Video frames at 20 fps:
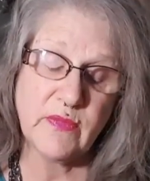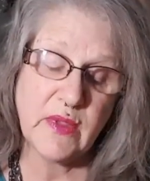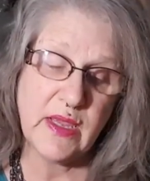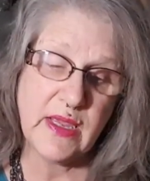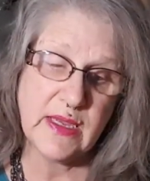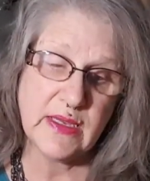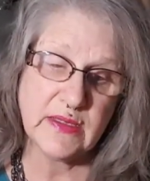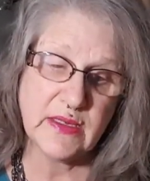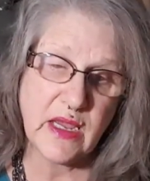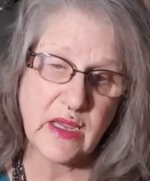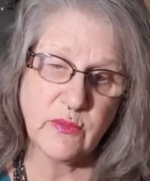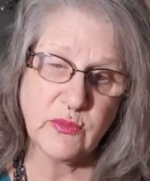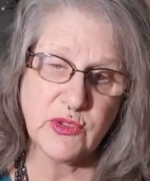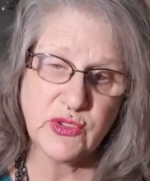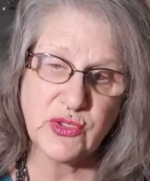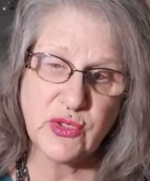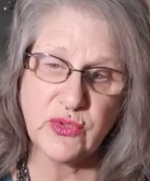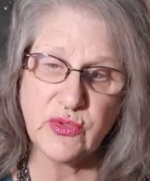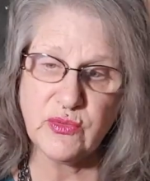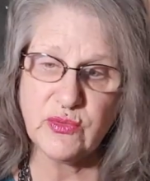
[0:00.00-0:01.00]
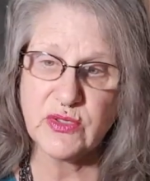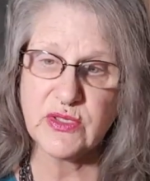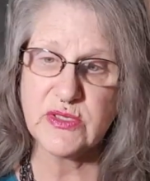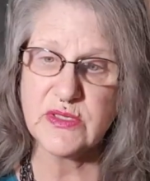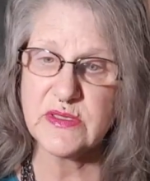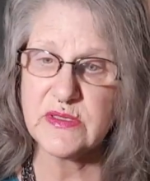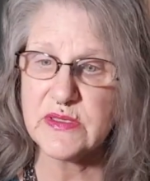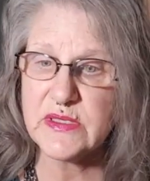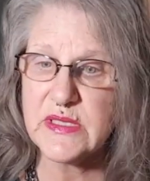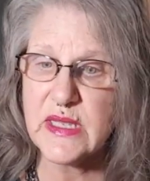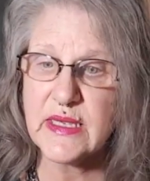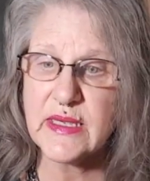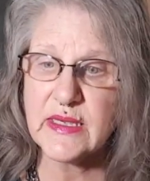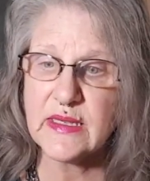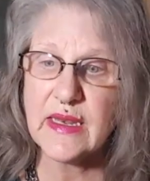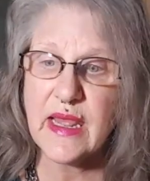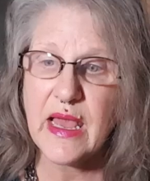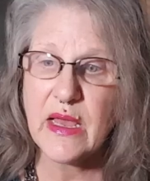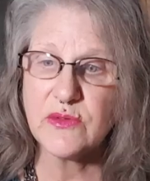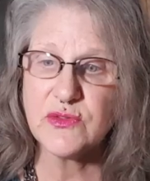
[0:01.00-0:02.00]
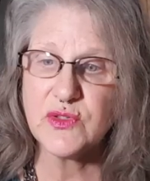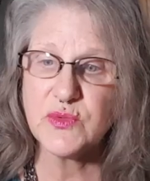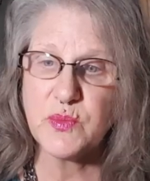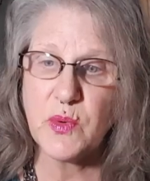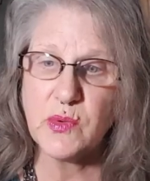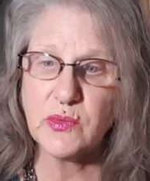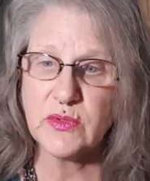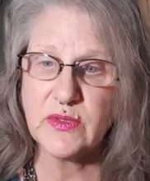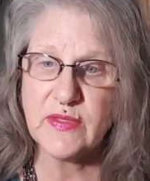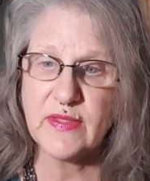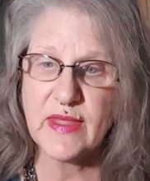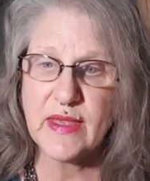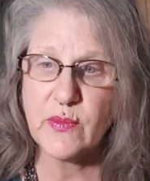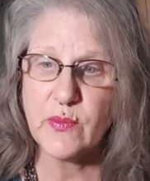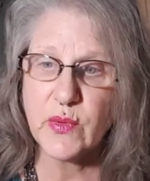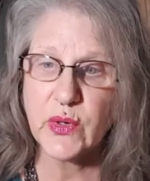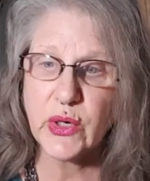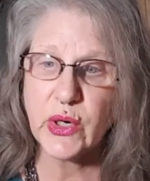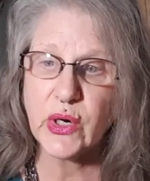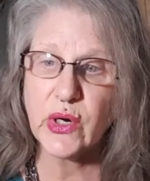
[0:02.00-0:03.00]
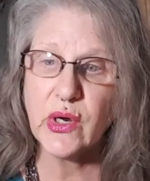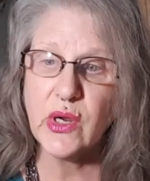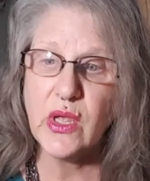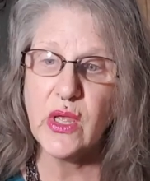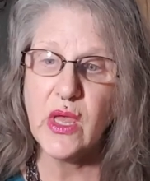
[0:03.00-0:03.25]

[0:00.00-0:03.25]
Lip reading: And I will show you in just a second how swollen they were.